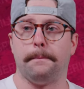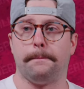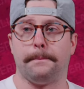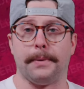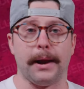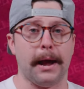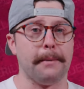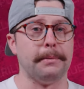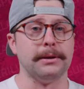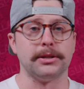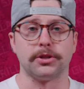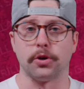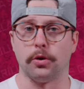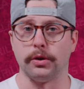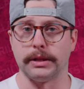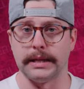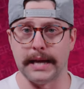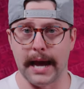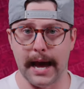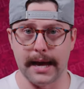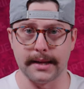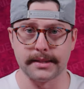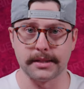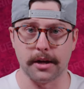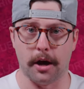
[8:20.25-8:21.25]
But I've been told he
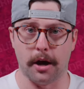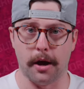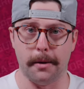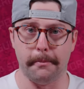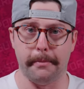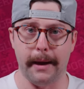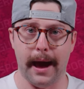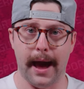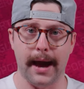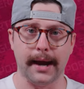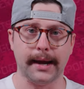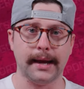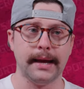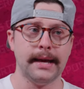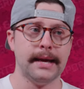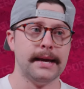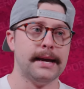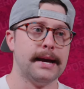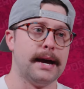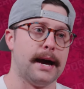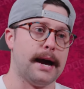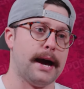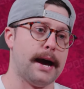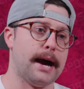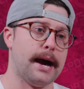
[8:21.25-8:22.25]
has gone back,
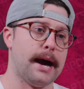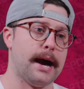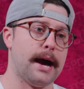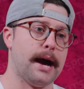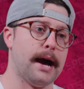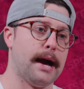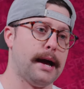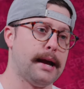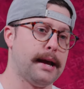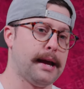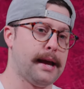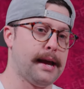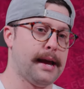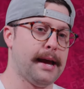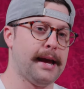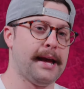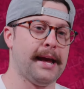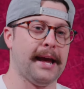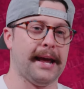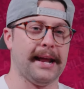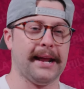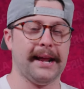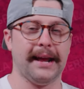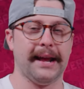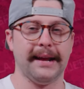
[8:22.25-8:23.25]

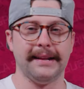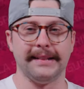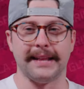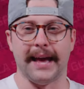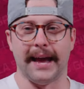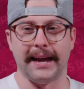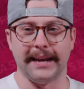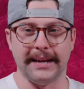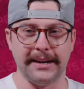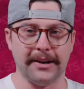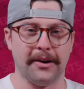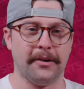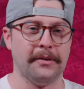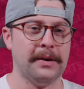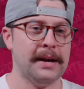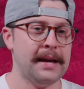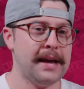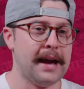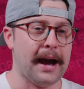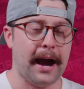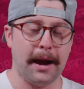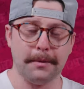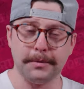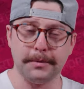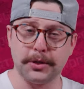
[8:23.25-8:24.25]
and that, you know,
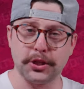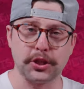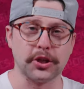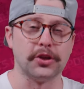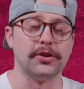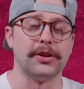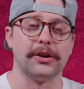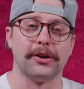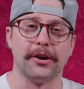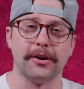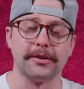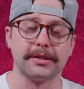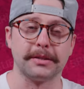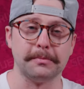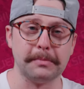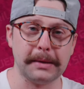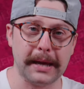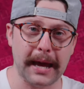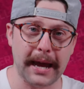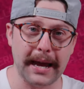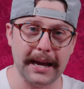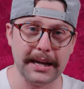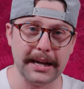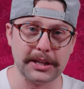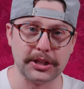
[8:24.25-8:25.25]
I'm sure there are some
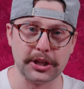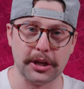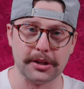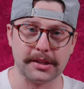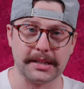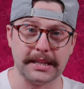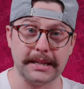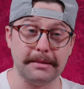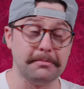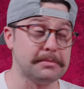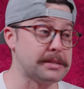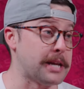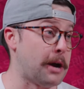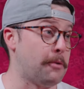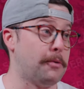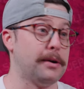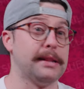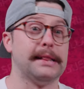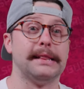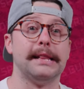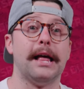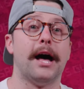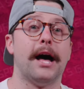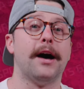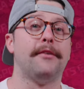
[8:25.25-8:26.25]
KHL teams that
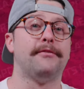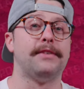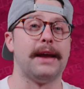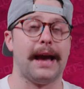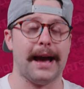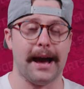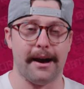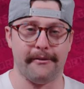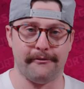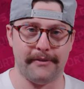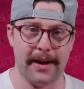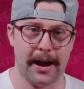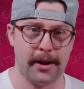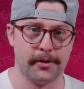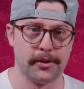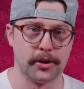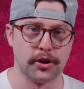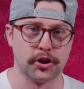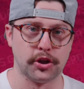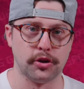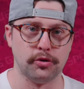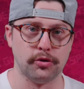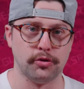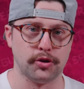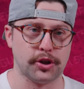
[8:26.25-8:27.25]
would love to have Val
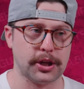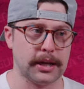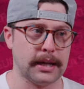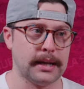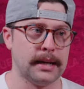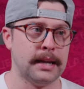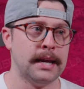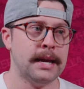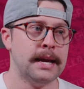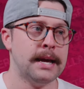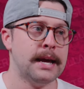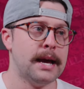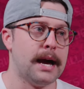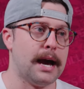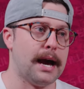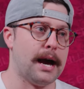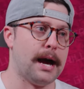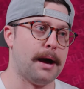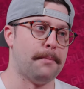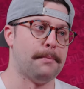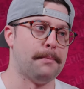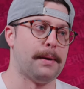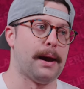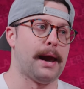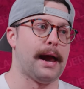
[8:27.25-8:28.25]
Nichushkin.
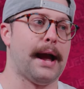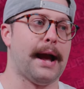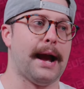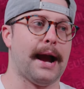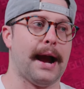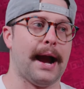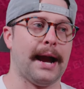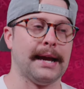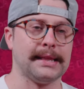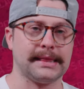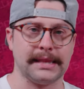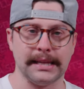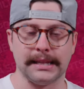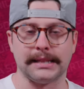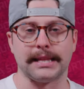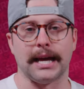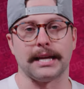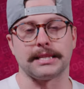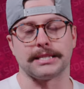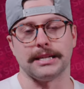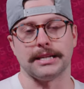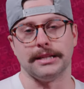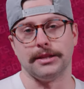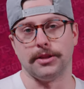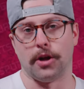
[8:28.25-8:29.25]
I think
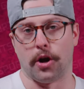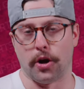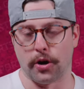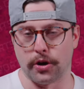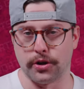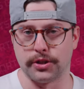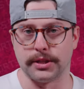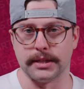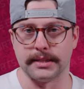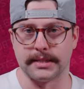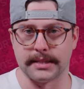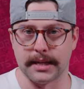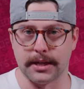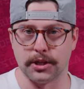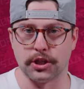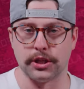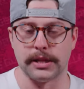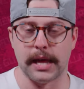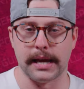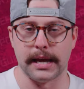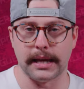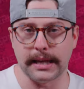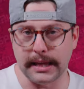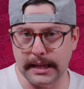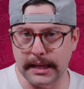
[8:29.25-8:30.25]
that's a large decision
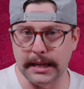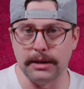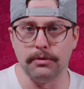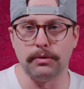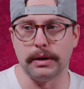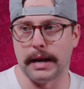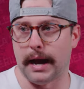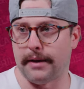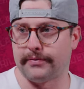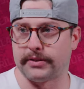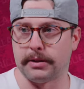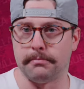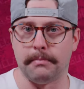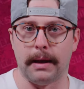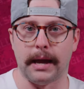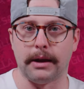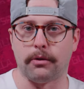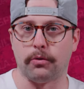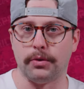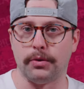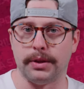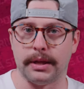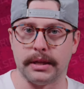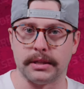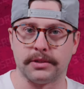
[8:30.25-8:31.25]
that he would have to
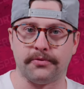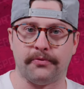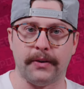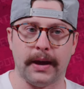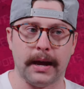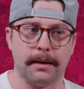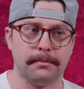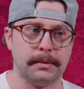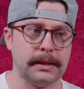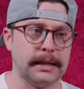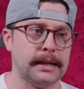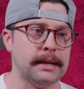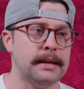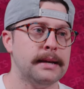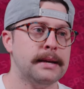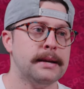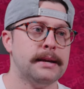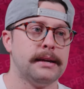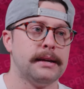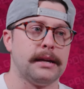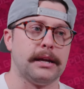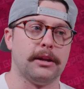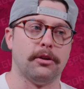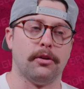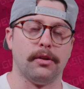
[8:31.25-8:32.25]
make with his family,
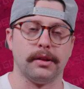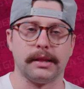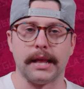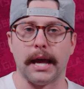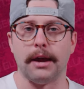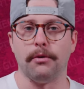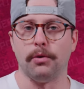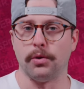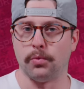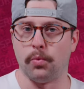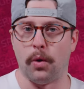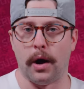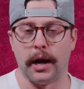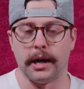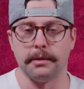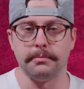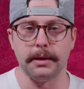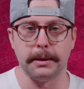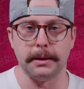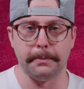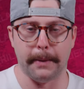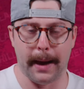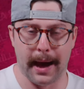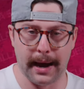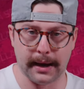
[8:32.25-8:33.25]
you know, that they would want to
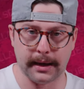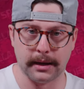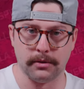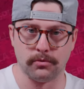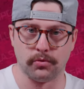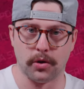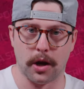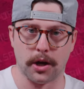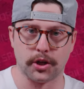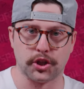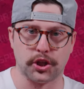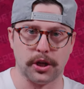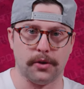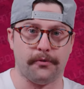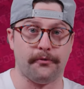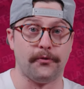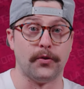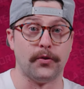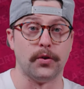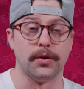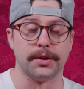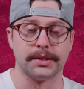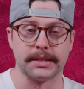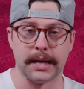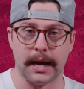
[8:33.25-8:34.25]
be back in Russia
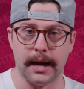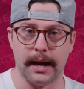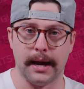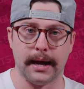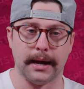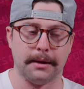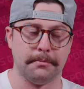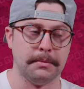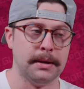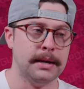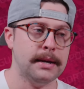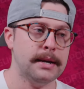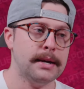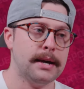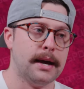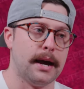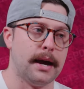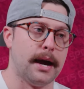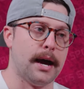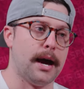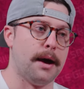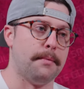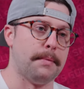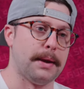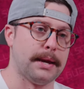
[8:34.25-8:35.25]
full time.
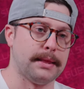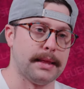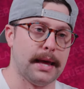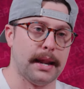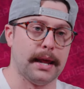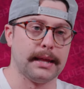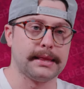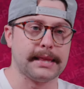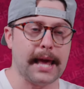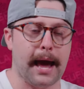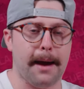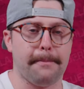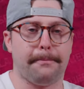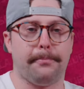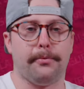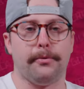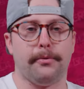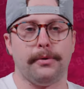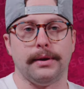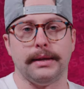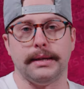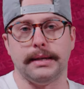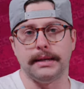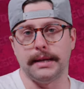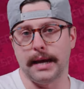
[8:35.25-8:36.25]
And then at that
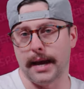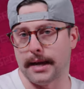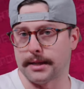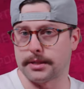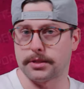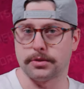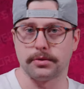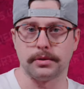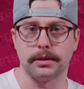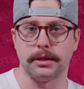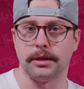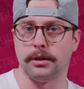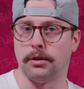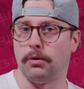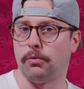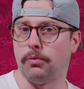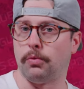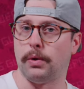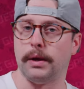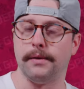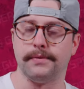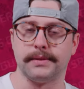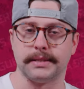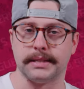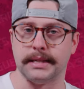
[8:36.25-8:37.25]
point, yes, you know,
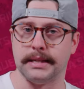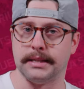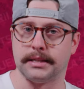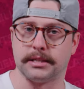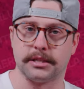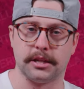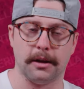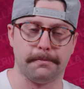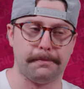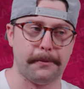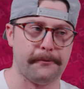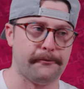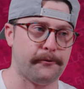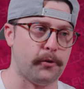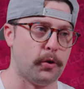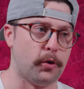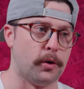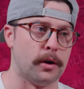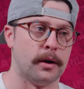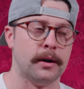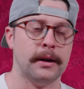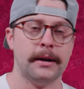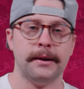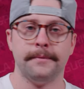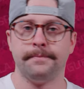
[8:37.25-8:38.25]
we've seen stuff
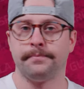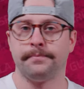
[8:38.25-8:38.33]
before.